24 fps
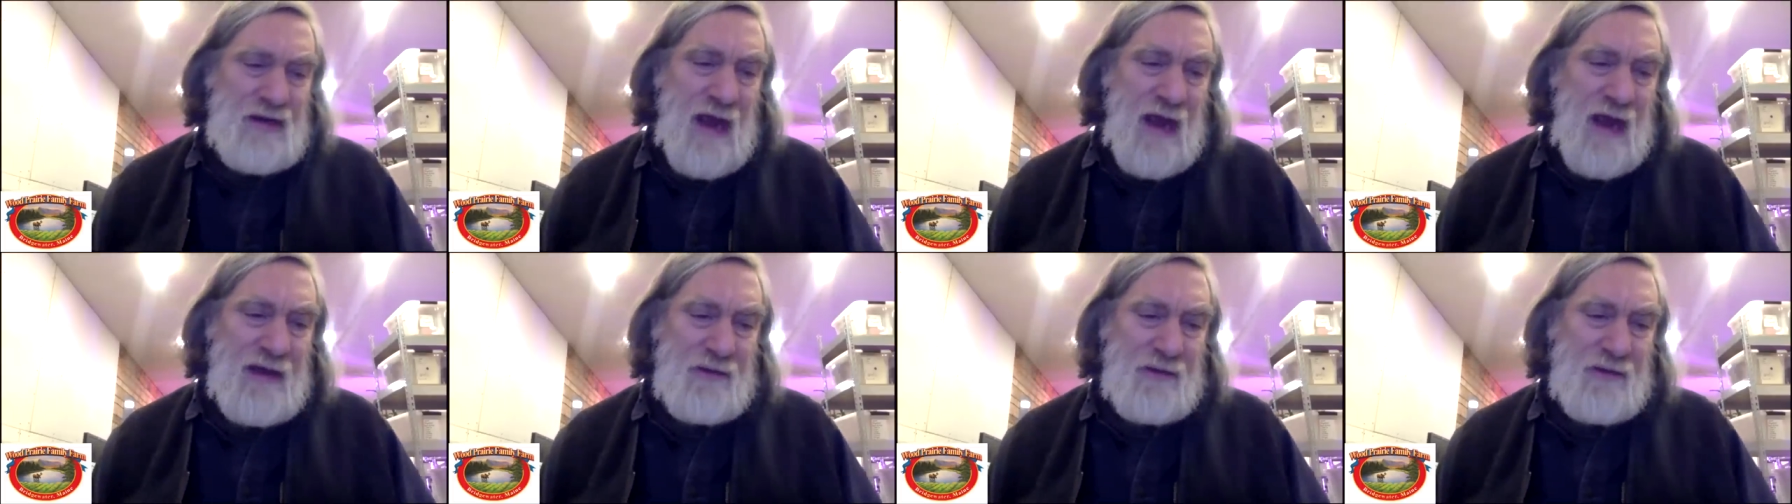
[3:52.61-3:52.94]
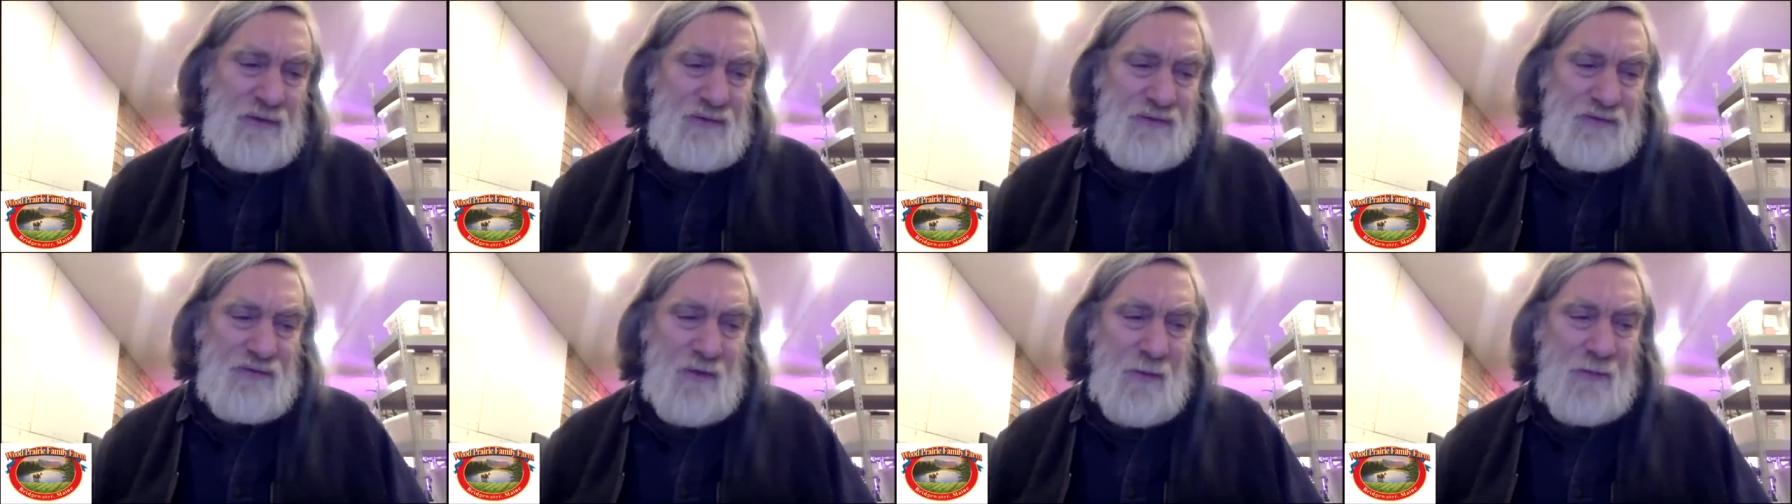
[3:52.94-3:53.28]
seed
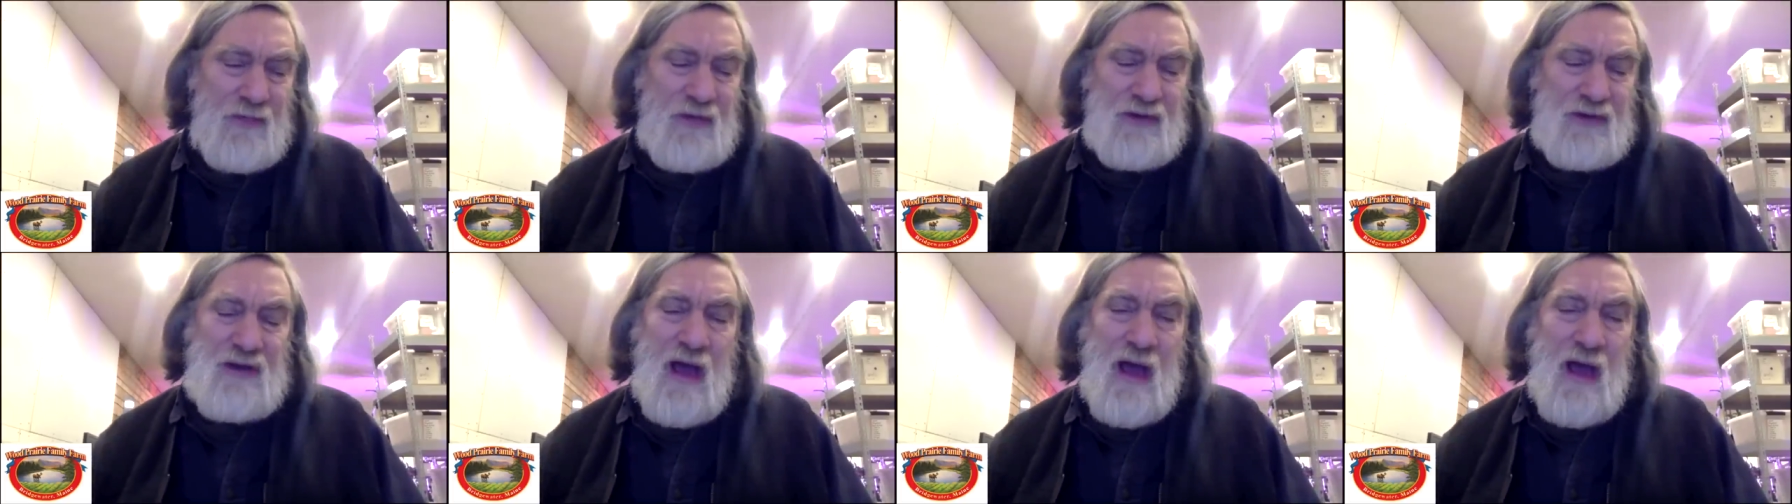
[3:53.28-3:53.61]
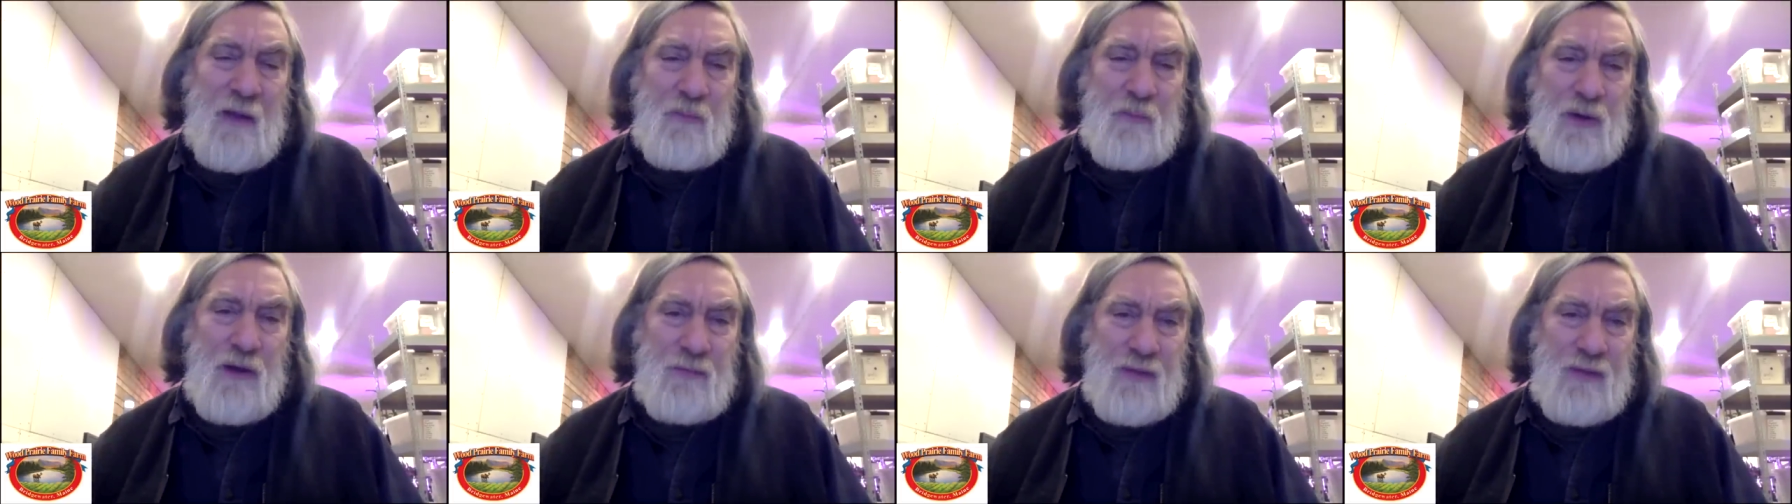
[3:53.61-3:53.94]
potatoes
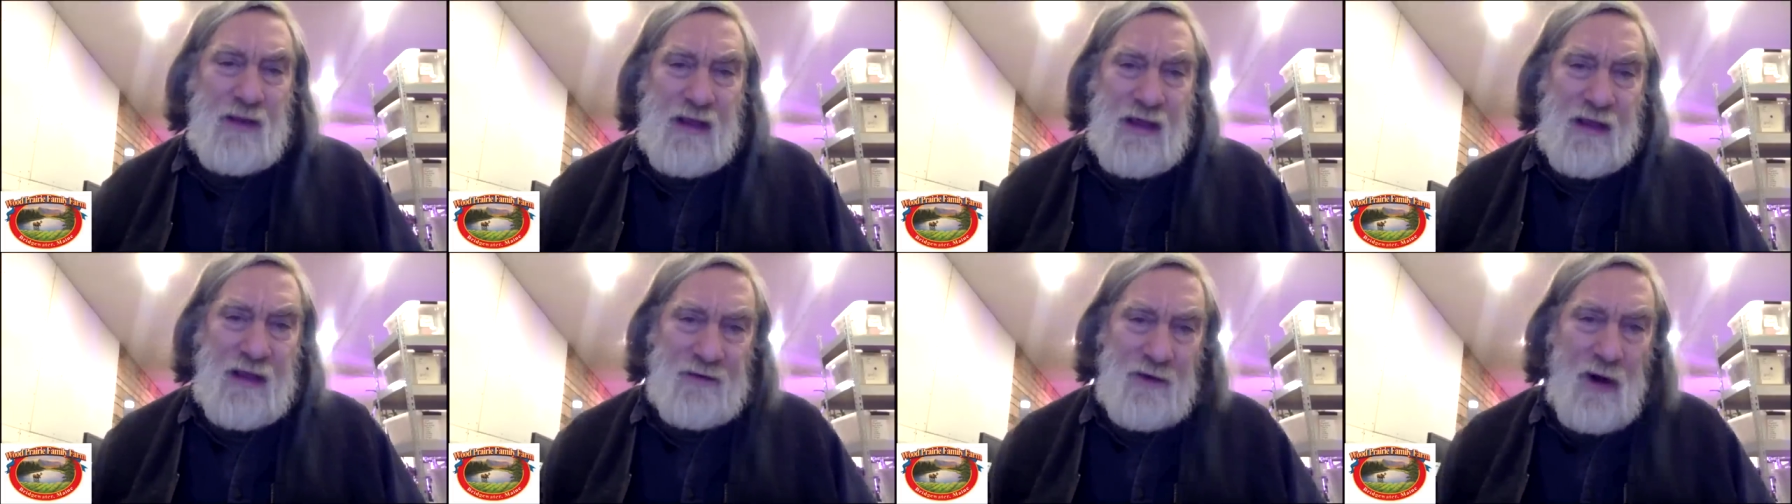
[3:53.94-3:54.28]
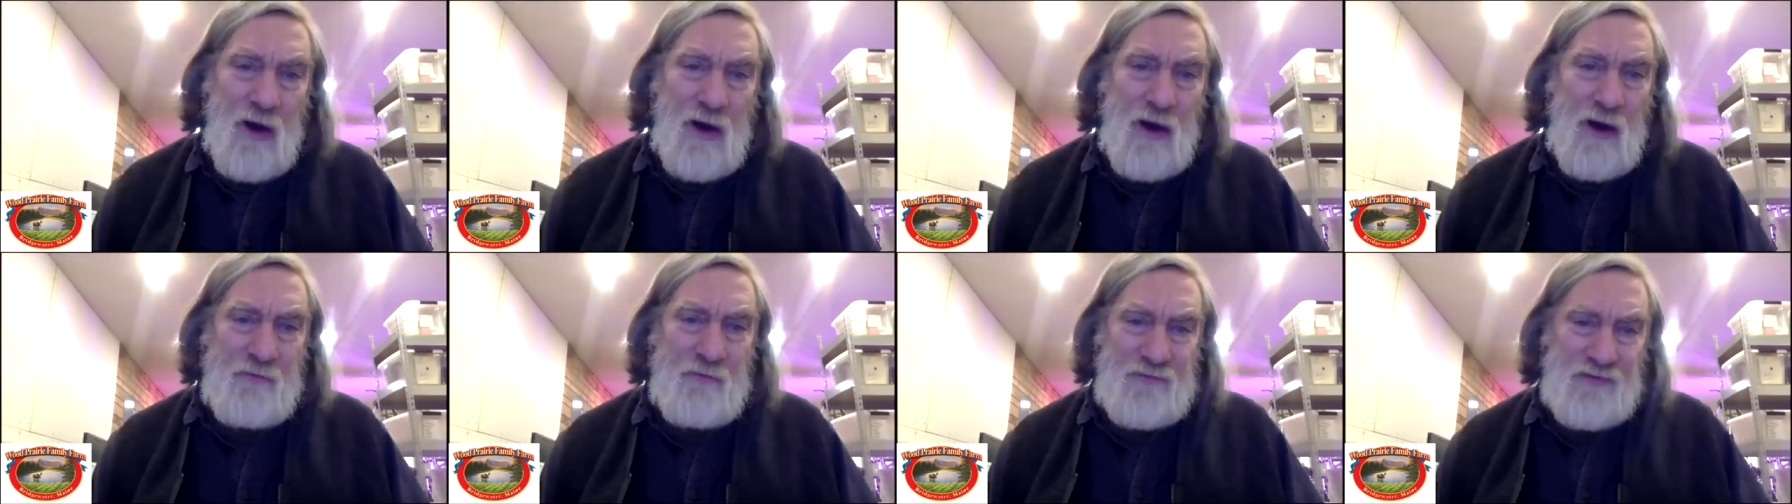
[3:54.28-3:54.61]
from the time we
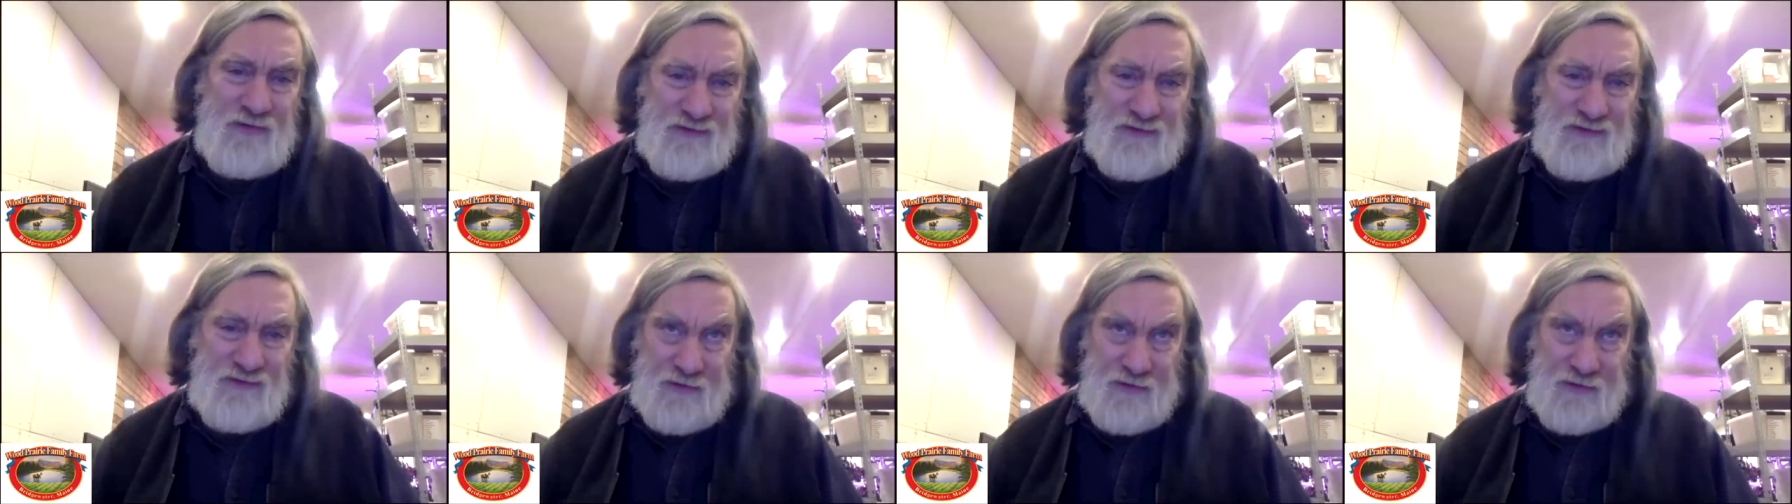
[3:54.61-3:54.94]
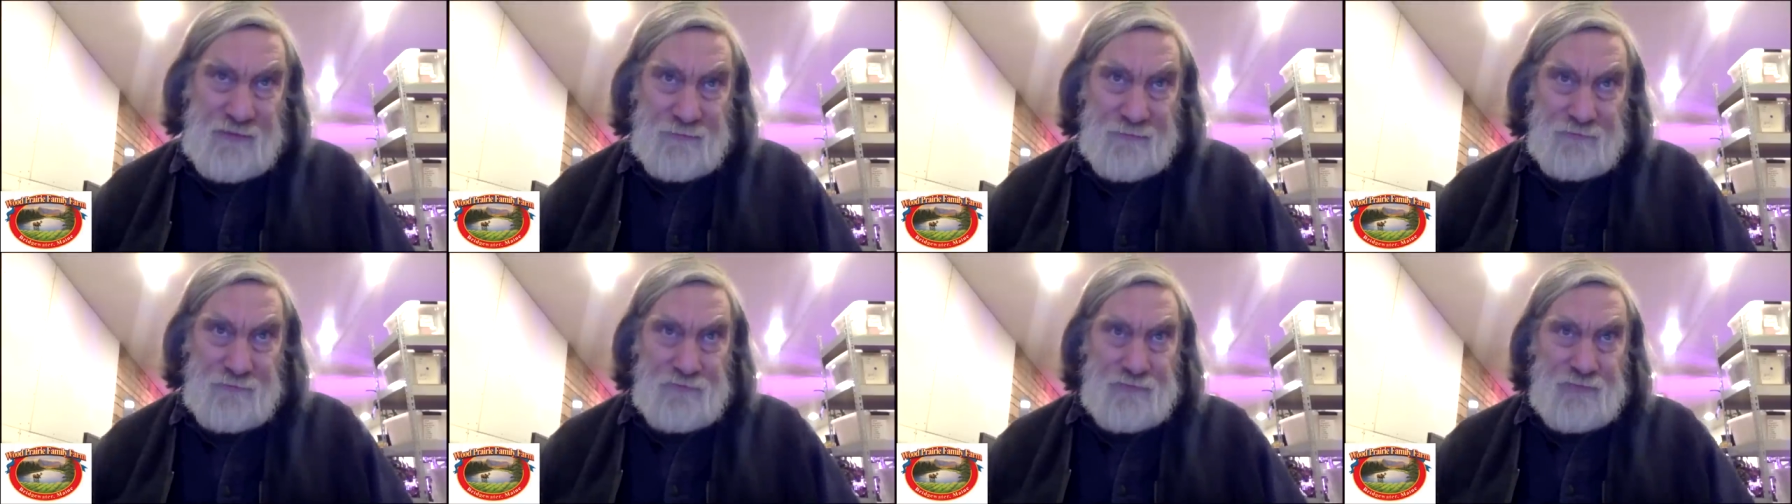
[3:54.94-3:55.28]
begin
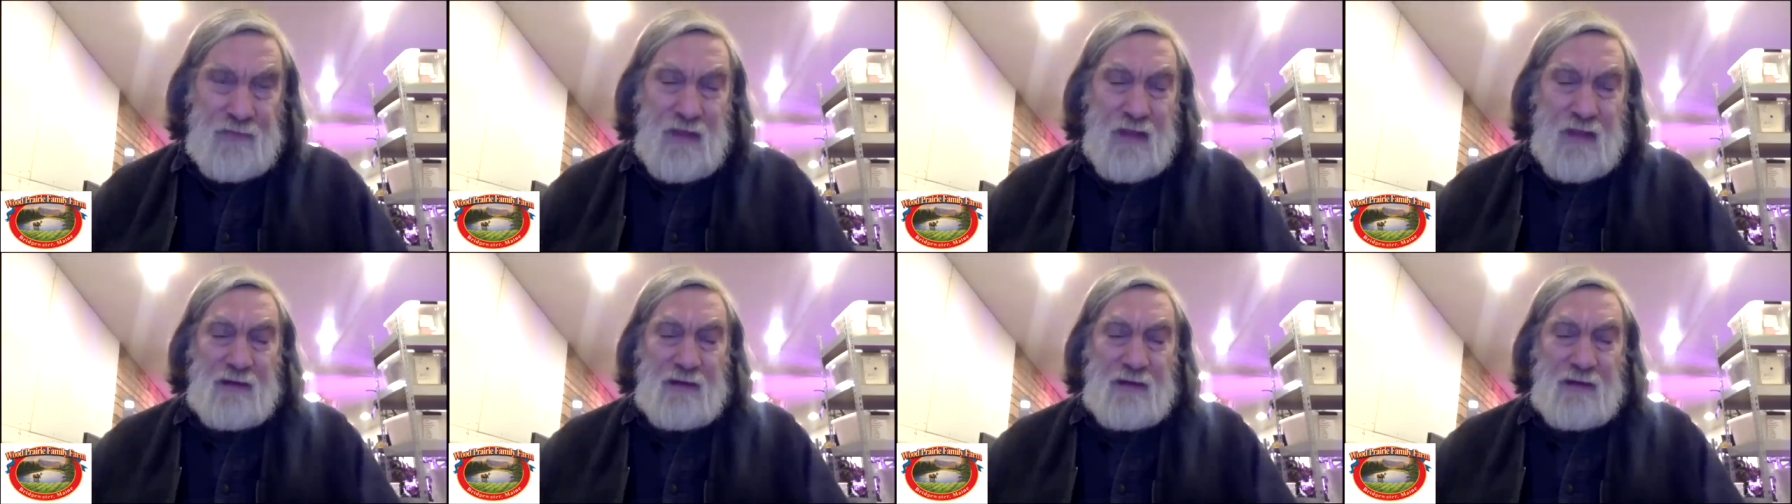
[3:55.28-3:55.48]
harvest